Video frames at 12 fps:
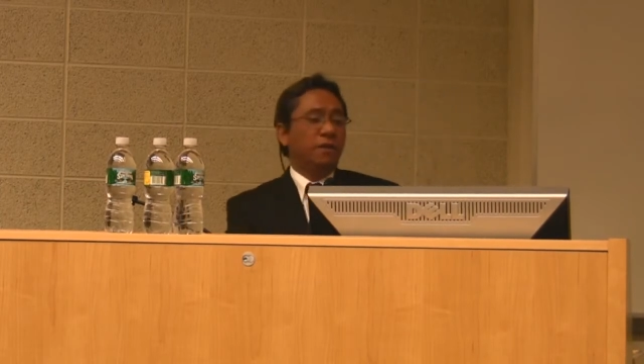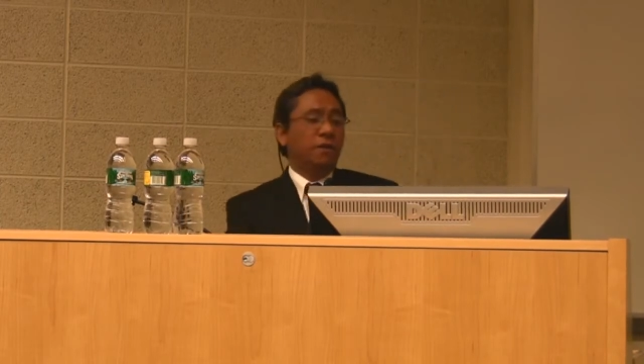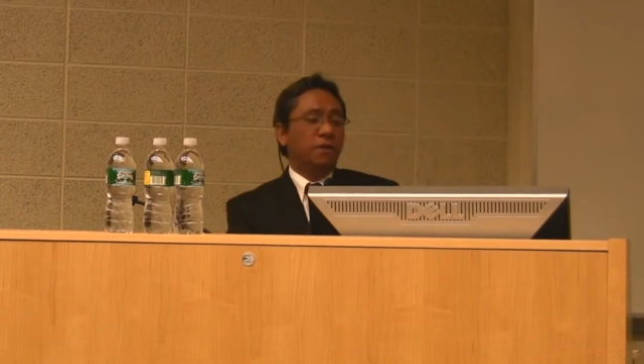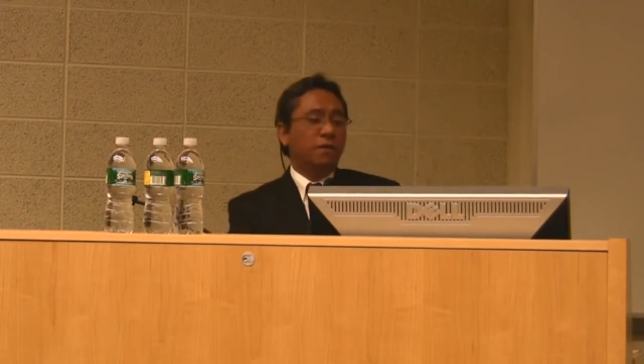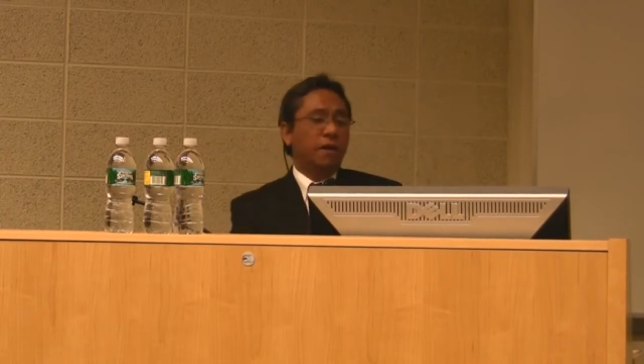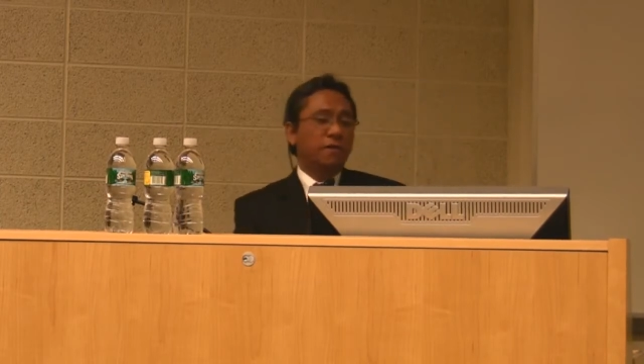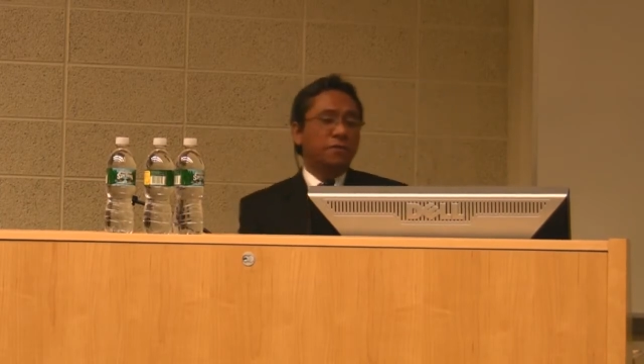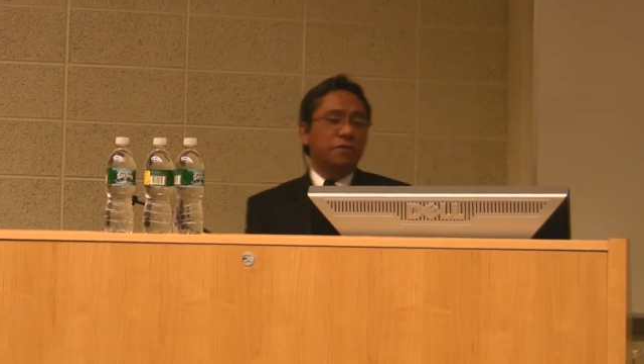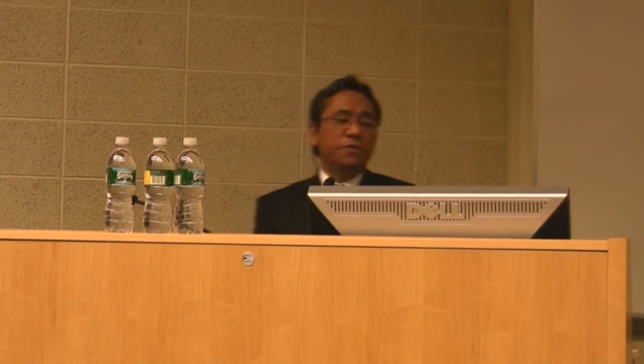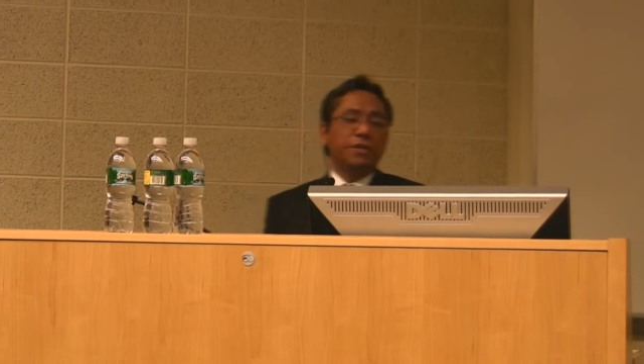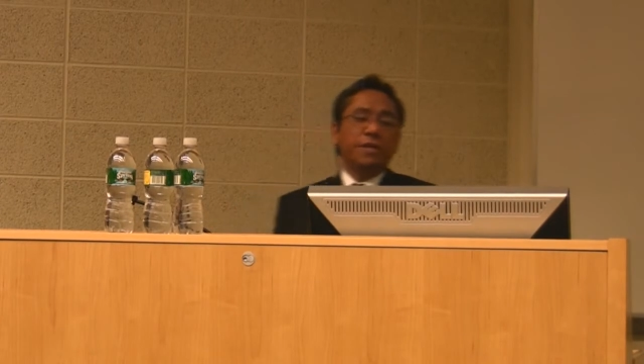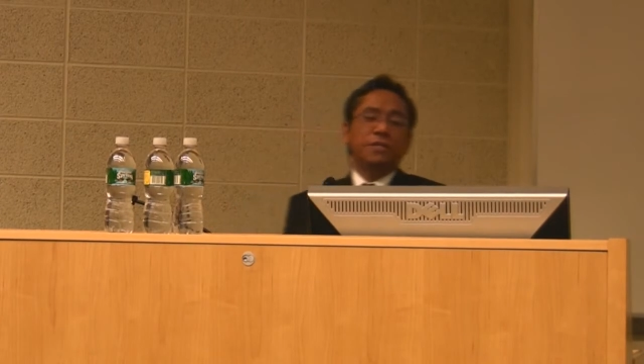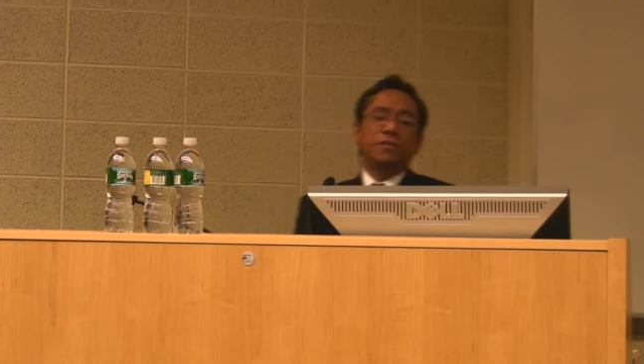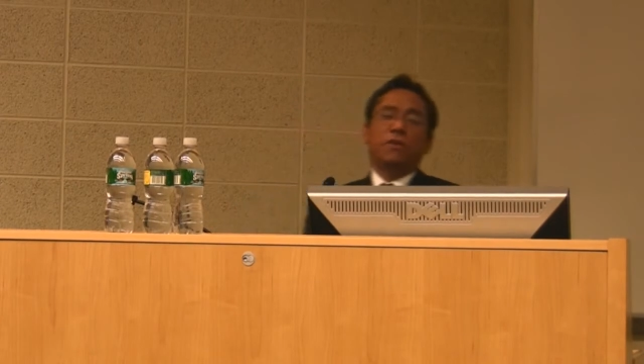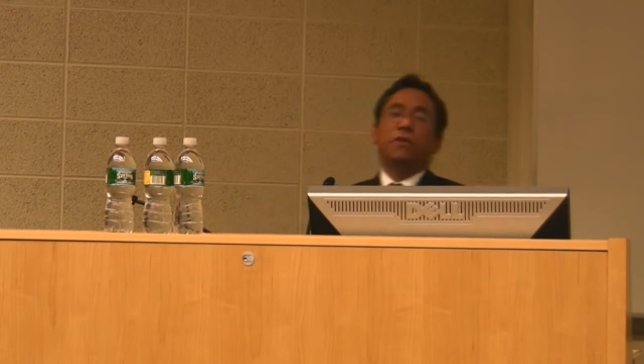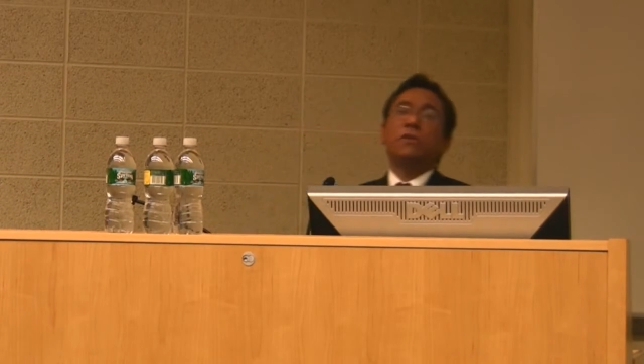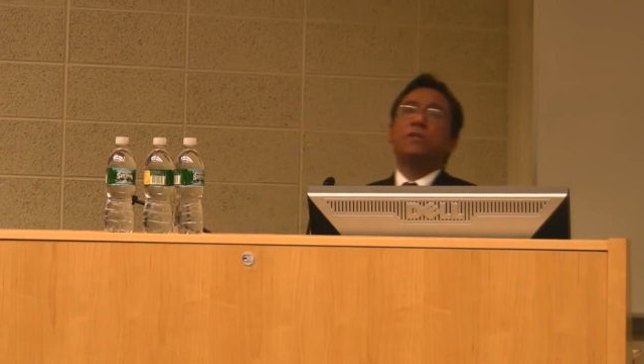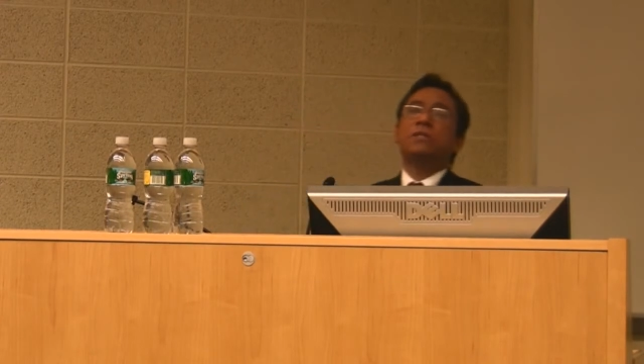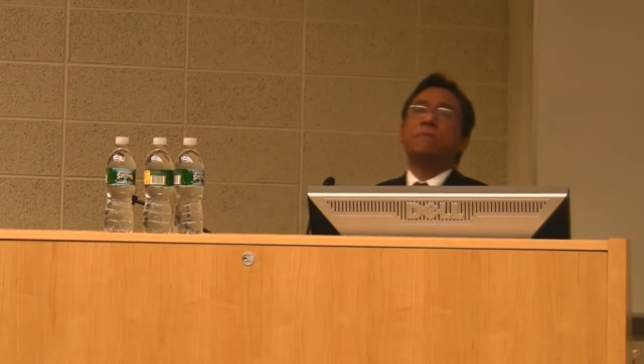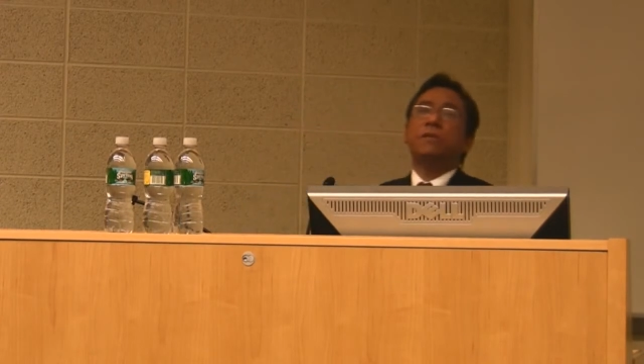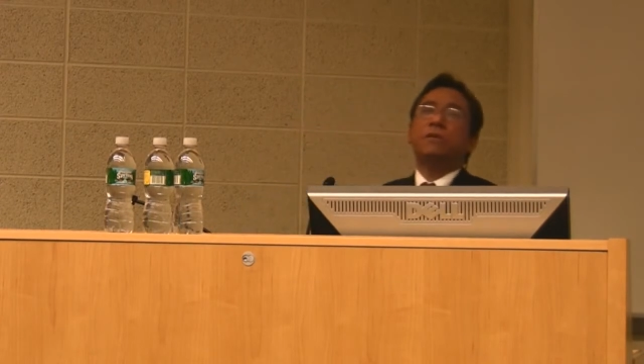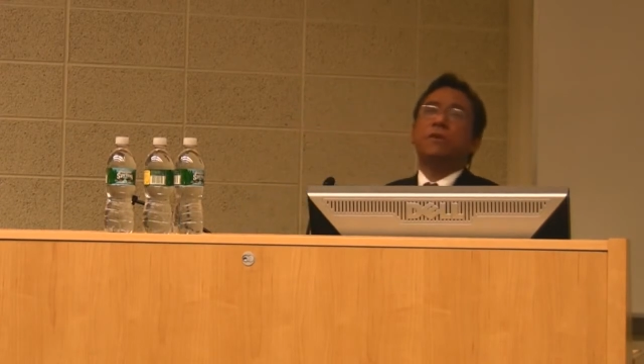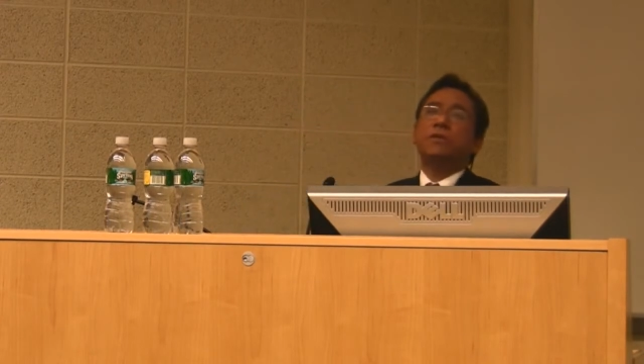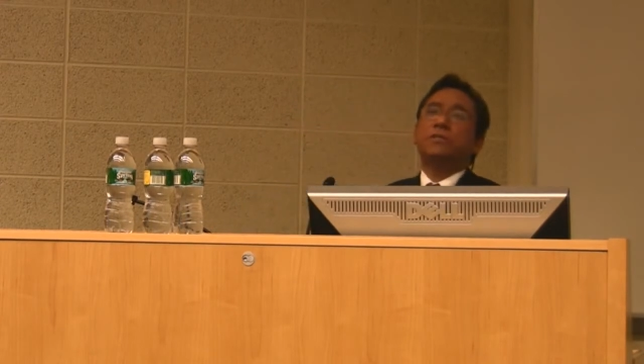on cultural change, colonialism,
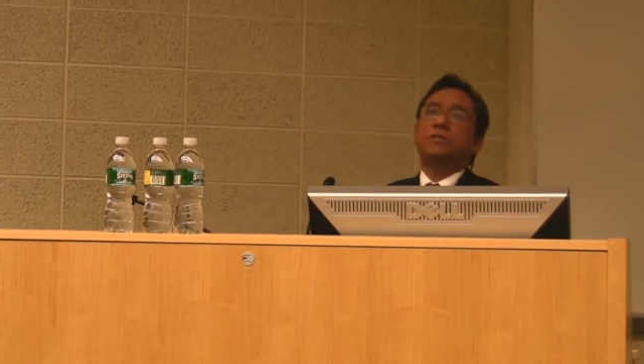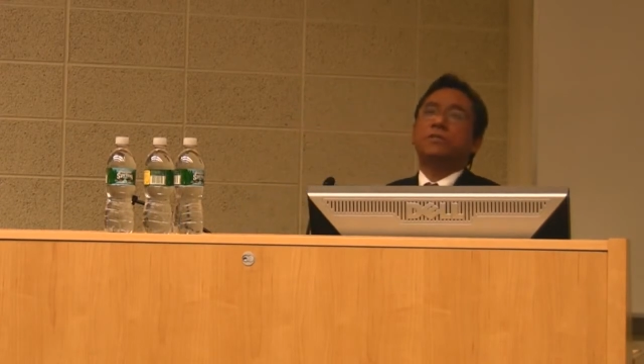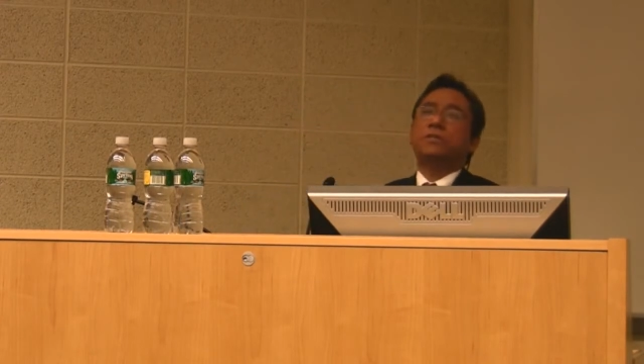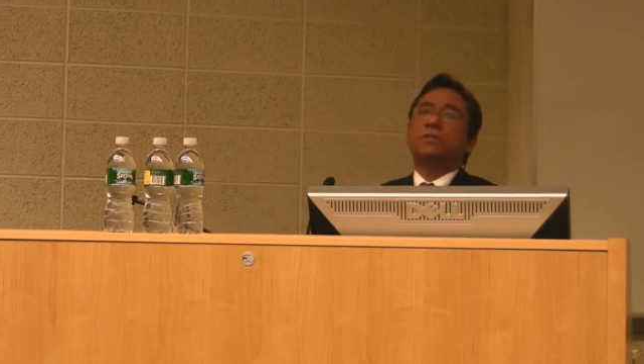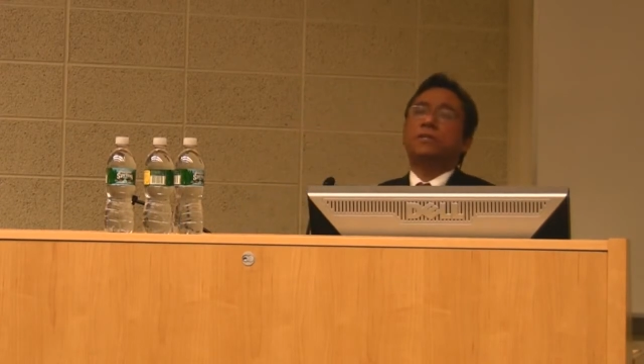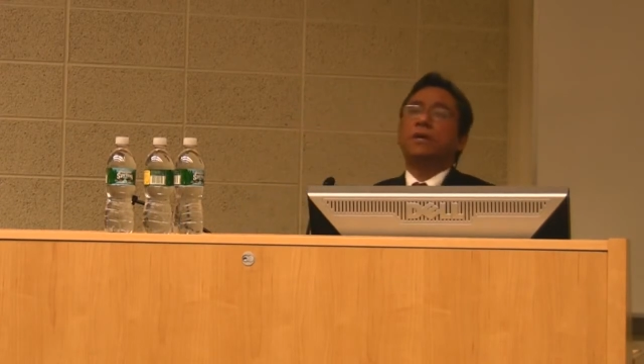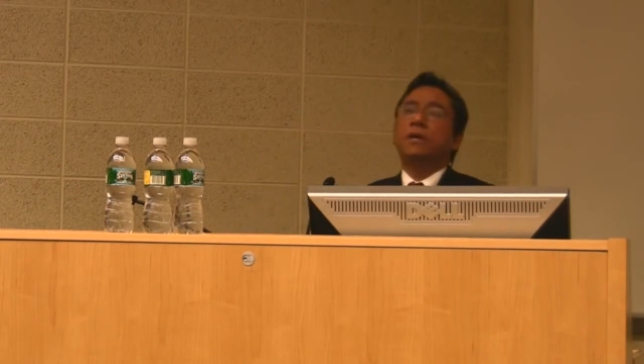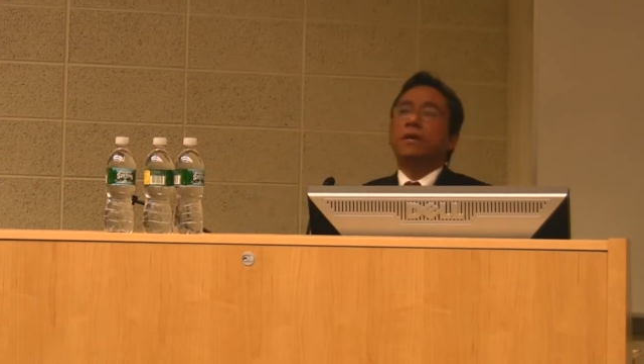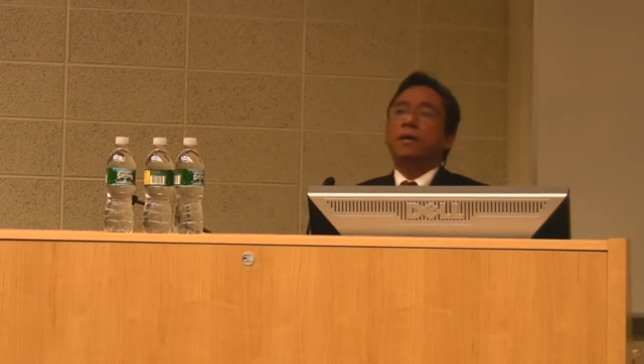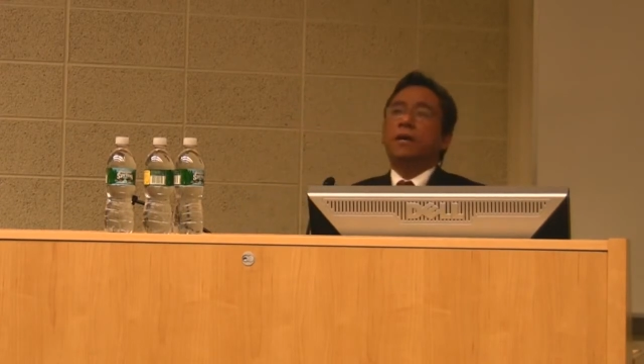and consciousness.